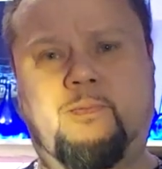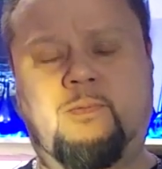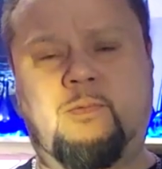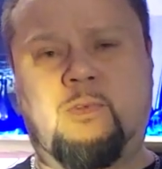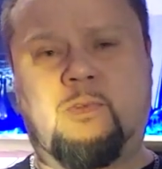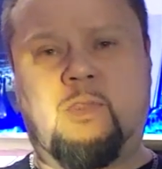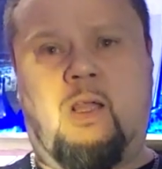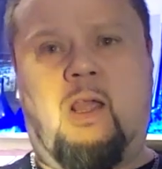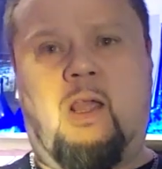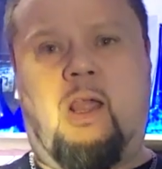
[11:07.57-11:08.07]

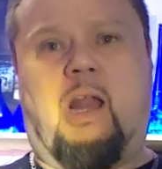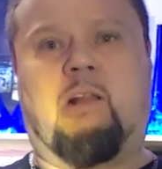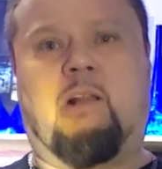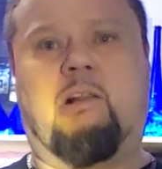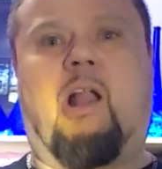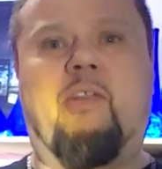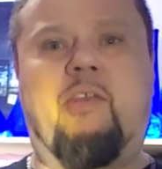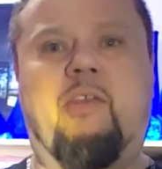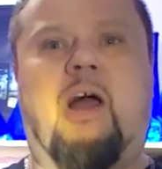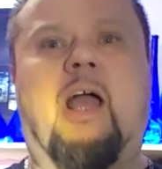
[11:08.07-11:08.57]
And a
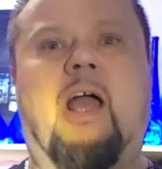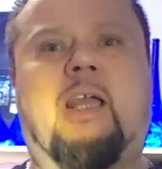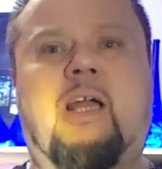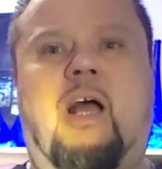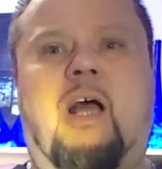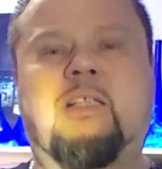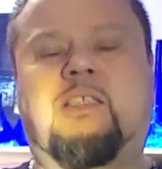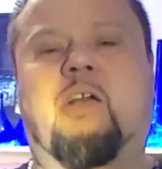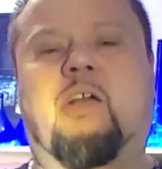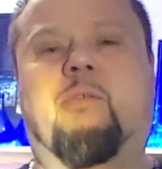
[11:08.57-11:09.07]
lot of the
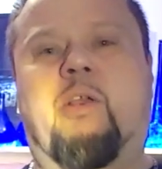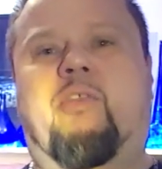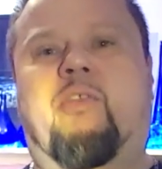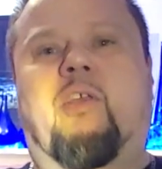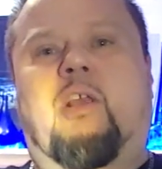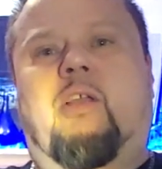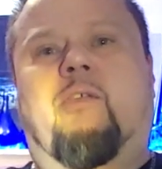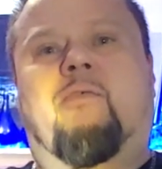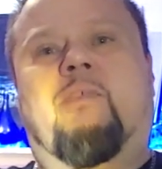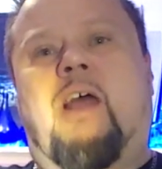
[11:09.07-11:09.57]
icons that we
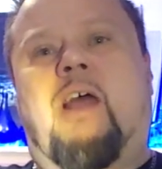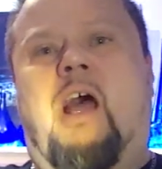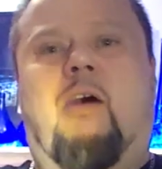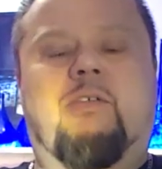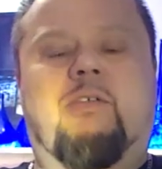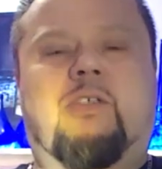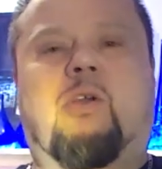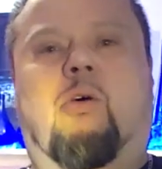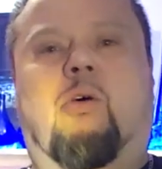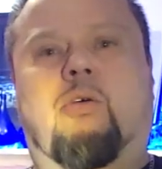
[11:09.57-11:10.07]
think of
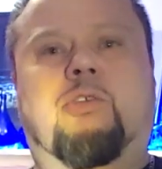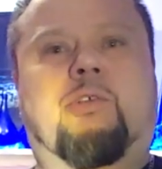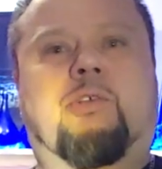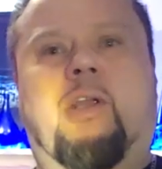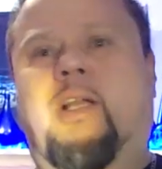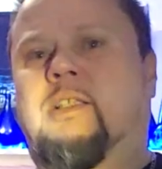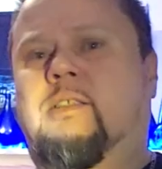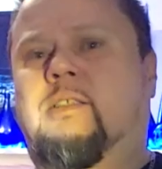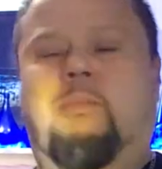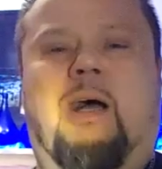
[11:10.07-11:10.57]
now as
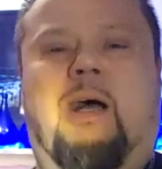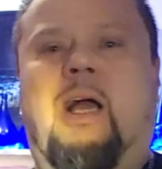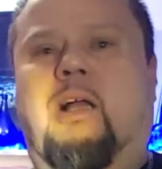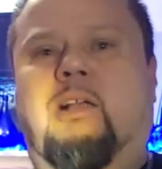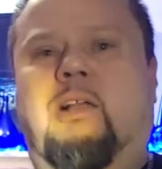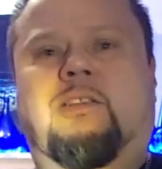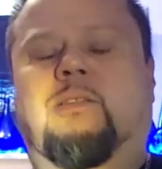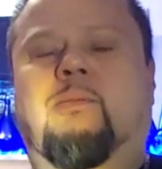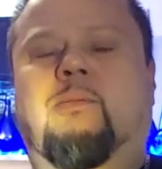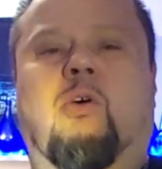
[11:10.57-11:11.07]
Coltrane's,
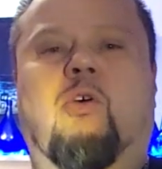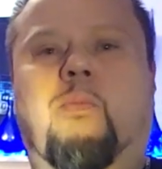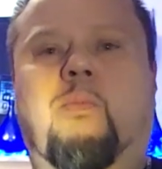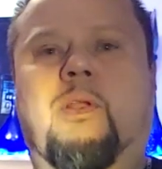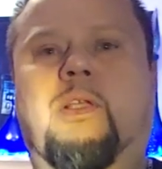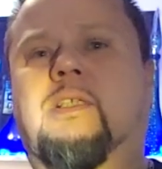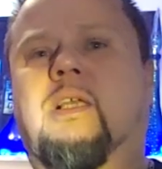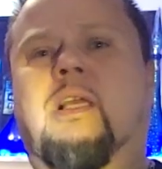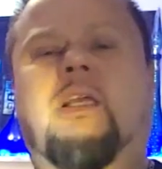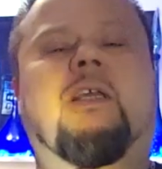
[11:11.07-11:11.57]
Miles, the
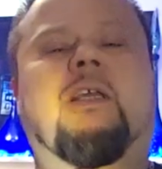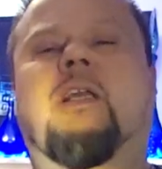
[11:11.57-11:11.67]
Mobleys,